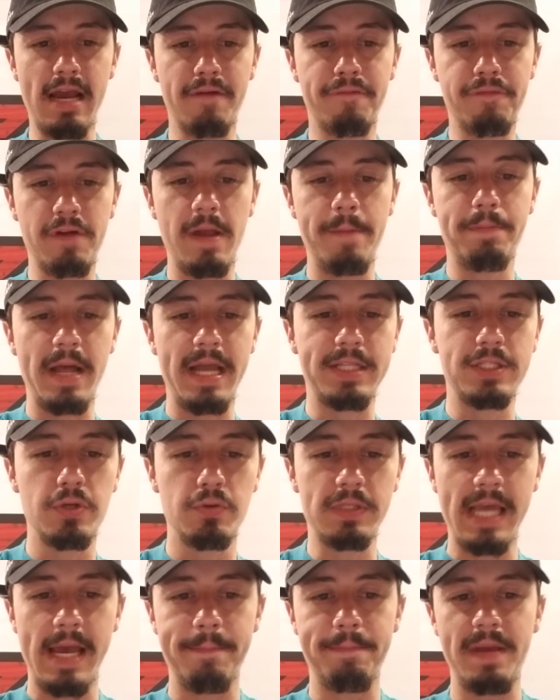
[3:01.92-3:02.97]
a free play.
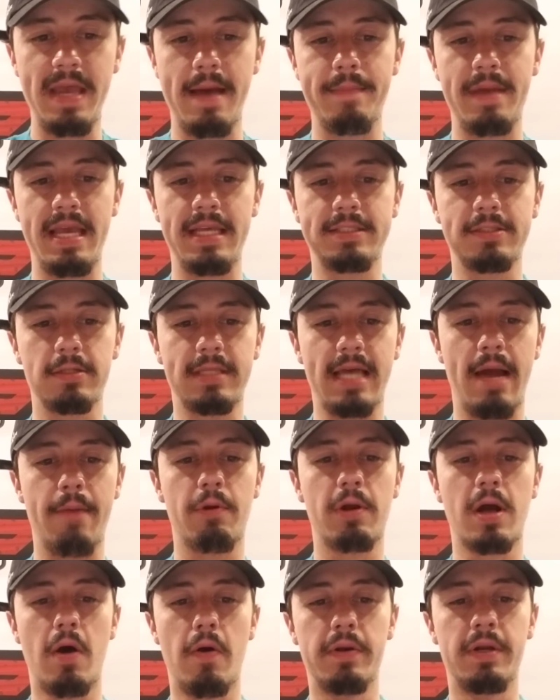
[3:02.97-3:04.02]
2.10 p.m. Eastern time.
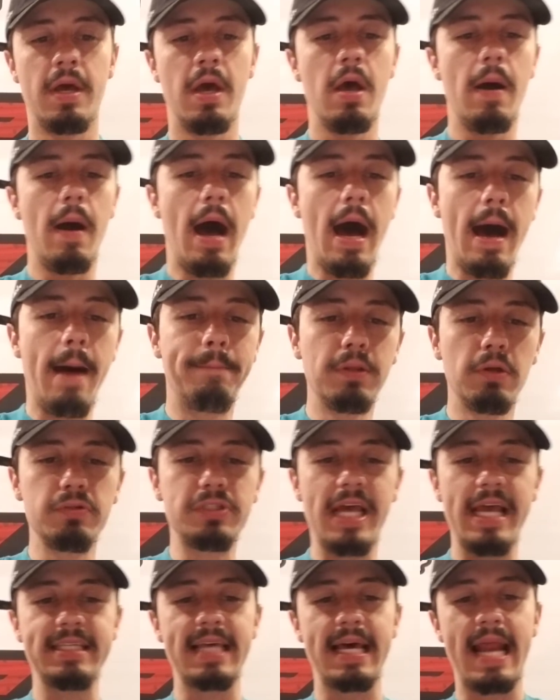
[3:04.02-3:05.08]
We're going uh, Blue
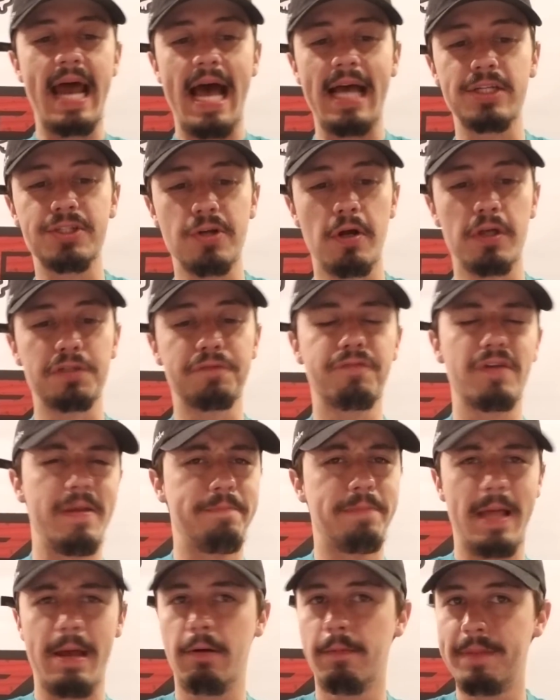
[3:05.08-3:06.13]
Jays at Astros. Free
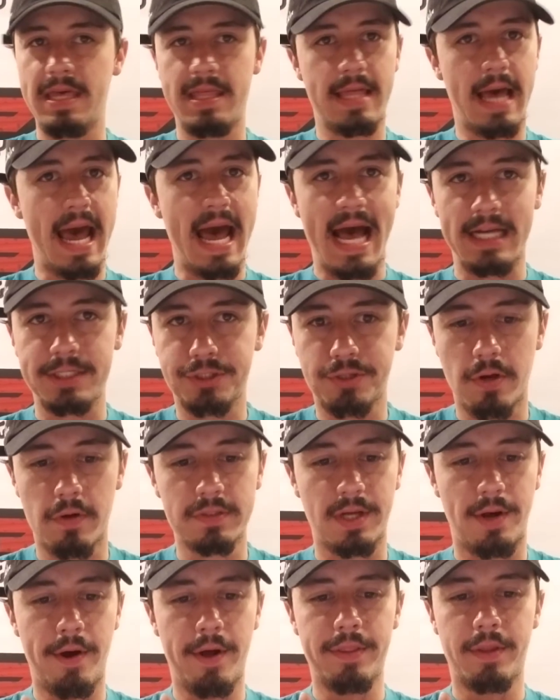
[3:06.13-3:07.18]
play will be the
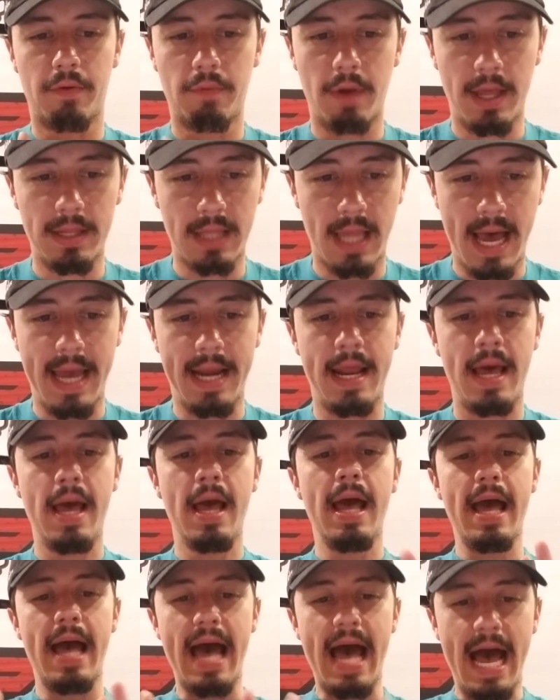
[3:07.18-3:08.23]
Astros on the run line.
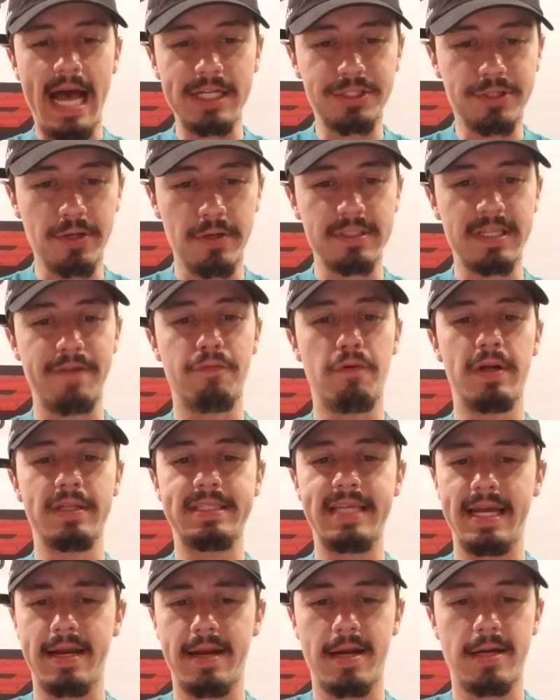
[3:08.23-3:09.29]
Astros have won
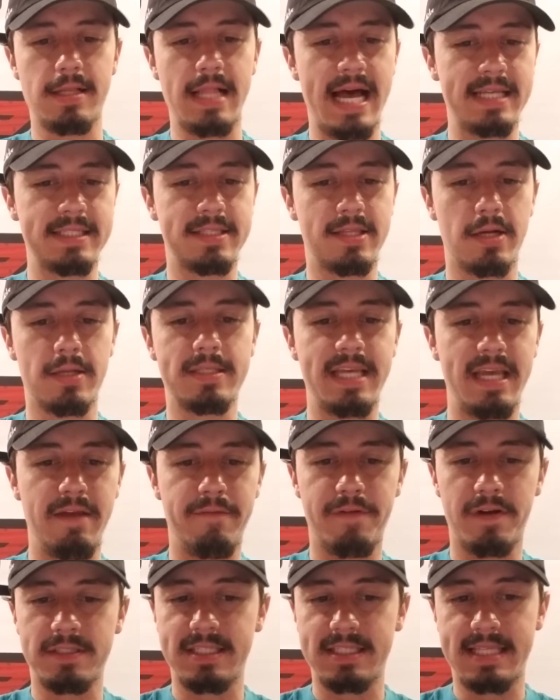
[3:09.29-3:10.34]
10 out of their last 13
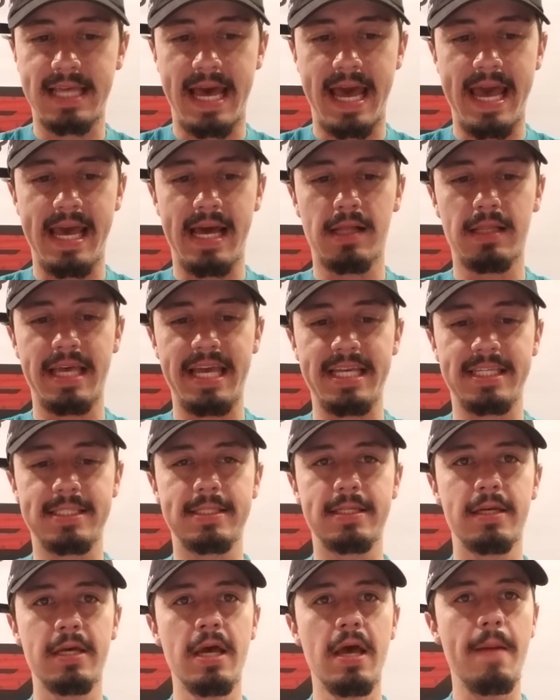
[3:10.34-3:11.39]
versus the AL
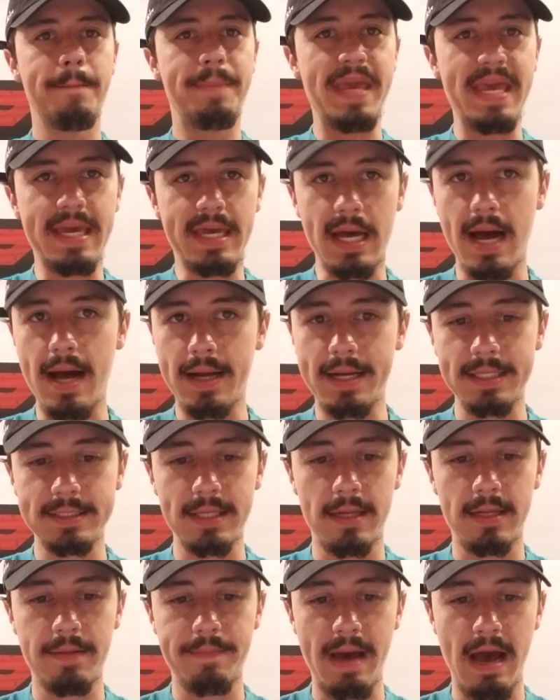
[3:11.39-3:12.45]
East. Peacock is
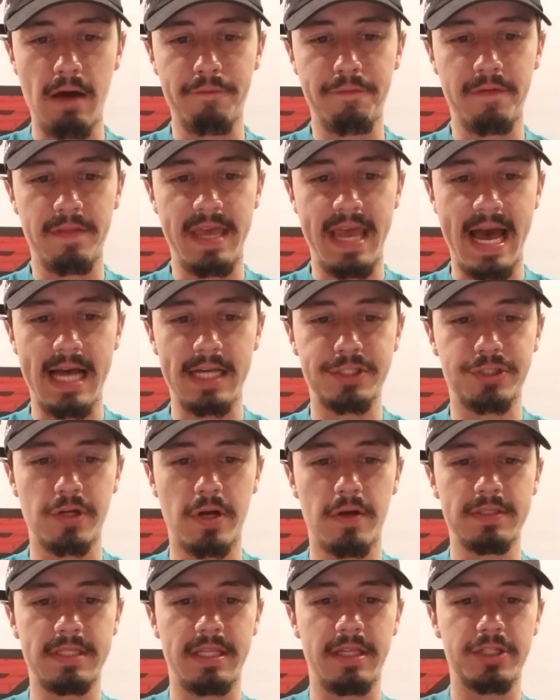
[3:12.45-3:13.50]
on the mound for the
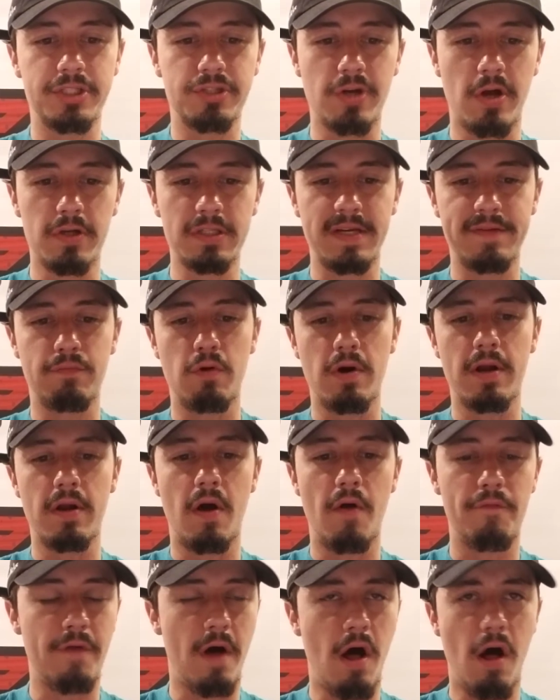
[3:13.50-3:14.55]
Astros, and the Stros have won
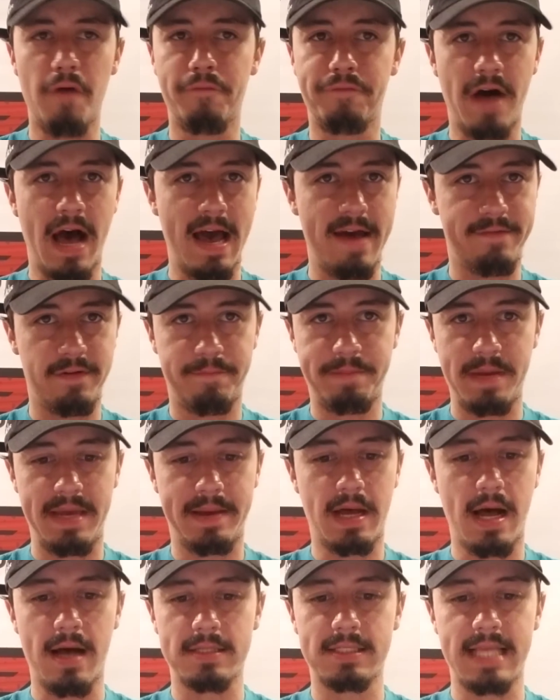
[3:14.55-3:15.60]
all five of
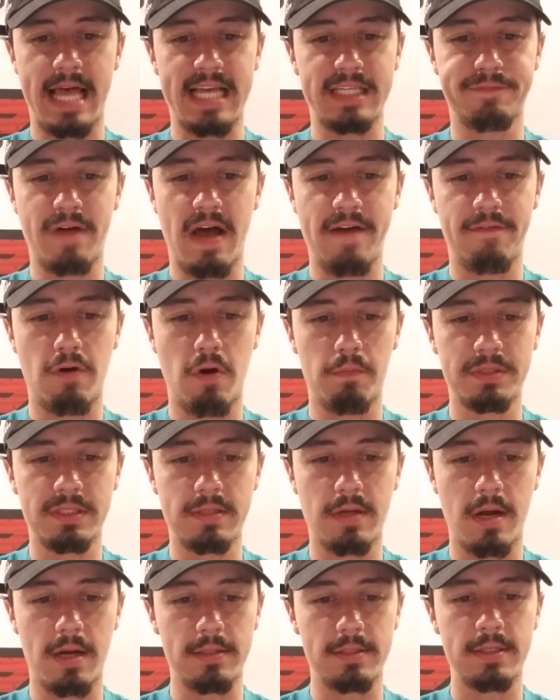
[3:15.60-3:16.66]
Peacock's last five home
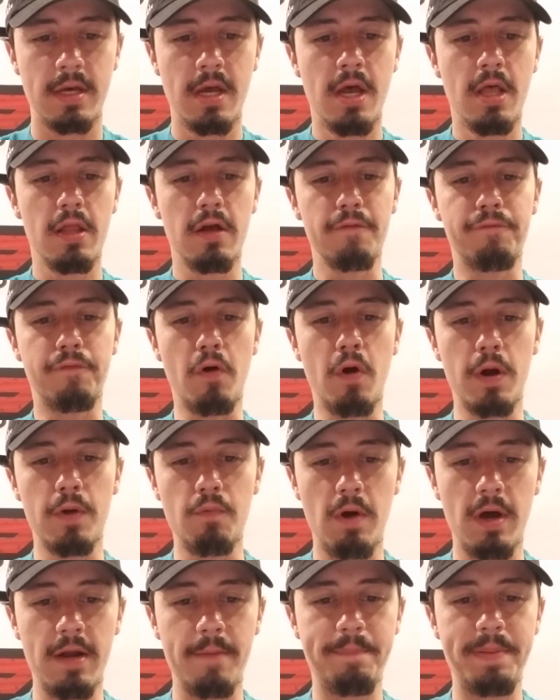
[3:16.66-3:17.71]
starts. They're 4 and
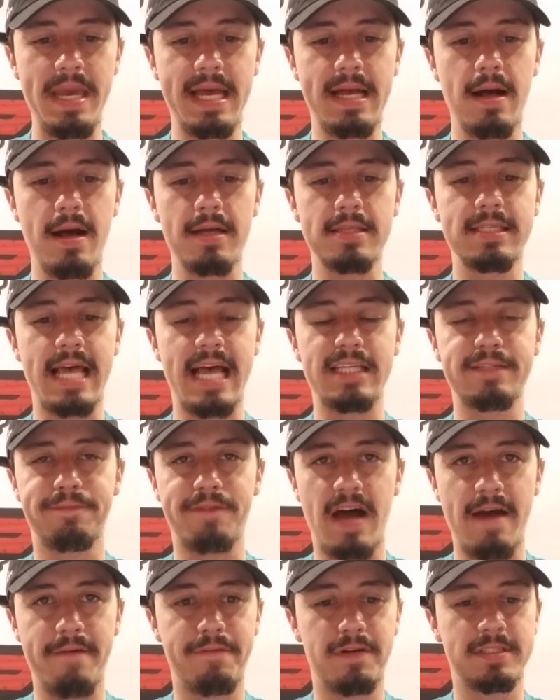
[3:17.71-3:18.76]
1 in Peacock's last
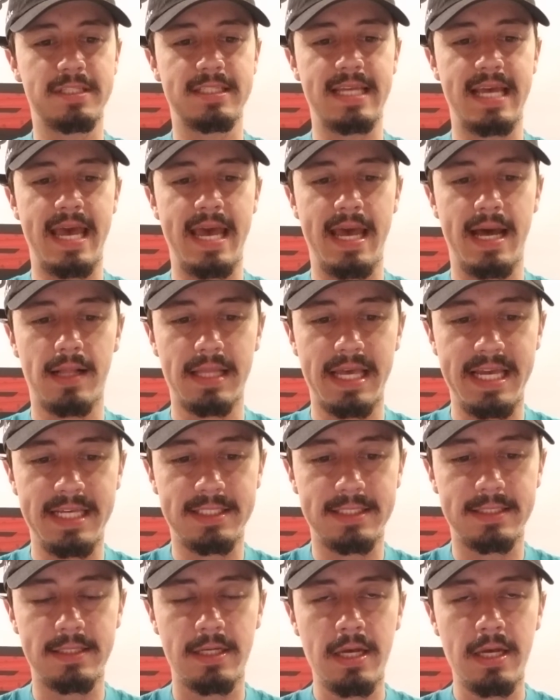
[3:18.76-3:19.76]
five versus the AL East.